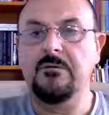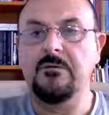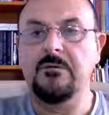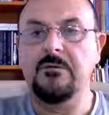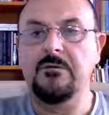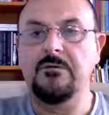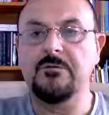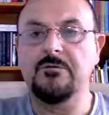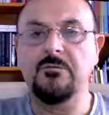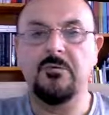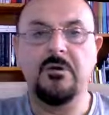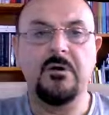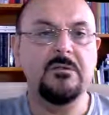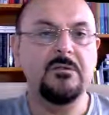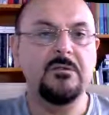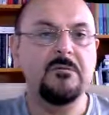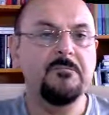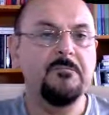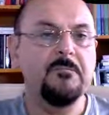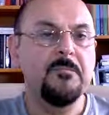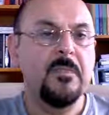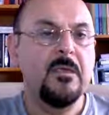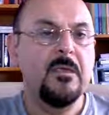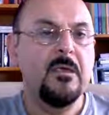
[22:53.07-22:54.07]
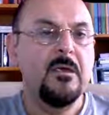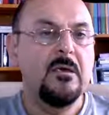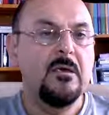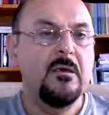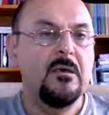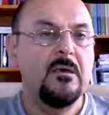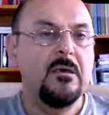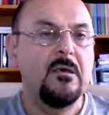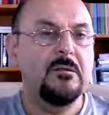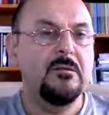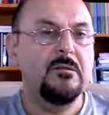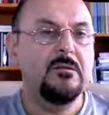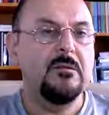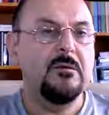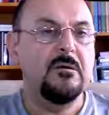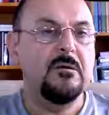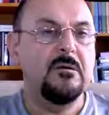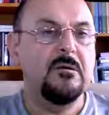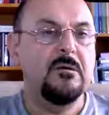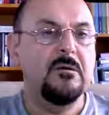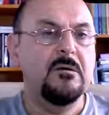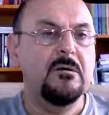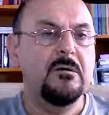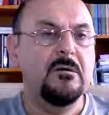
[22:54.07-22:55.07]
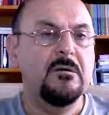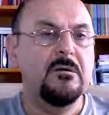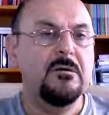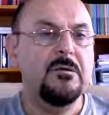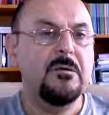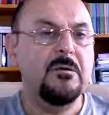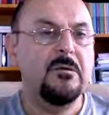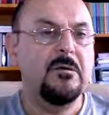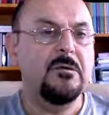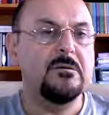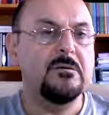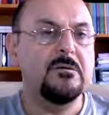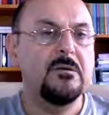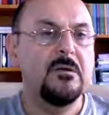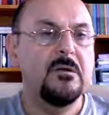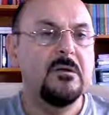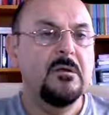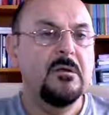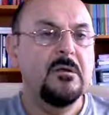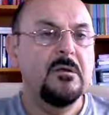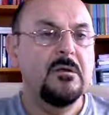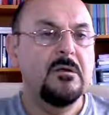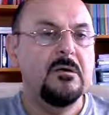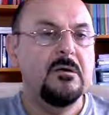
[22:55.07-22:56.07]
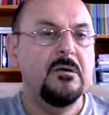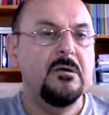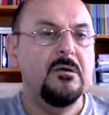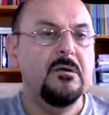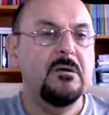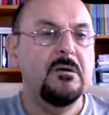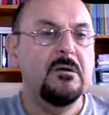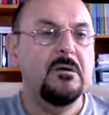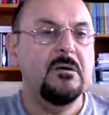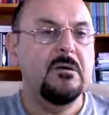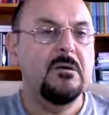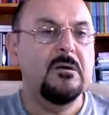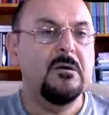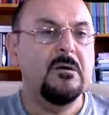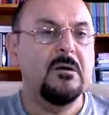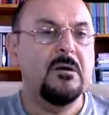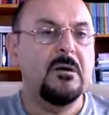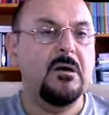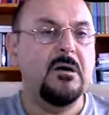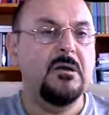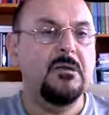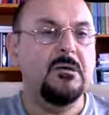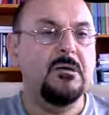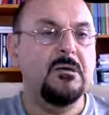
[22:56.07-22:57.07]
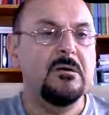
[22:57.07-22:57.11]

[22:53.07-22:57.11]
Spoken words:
This one. And here I